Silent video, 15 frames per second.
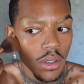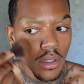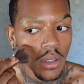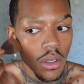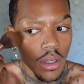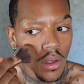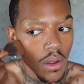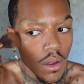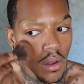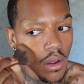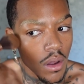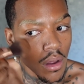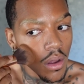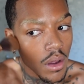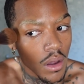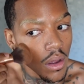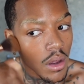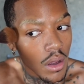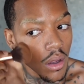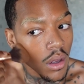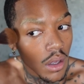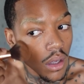alone and
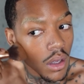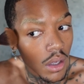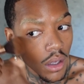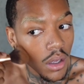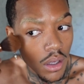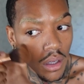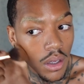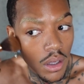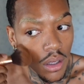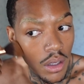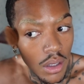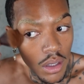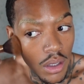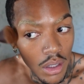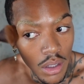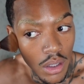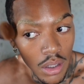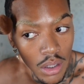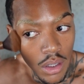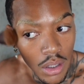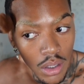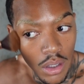enjoying it and knowing like, oh,
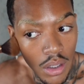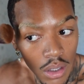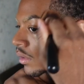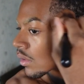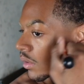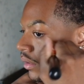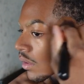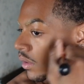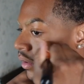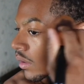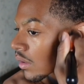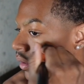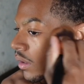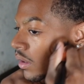I can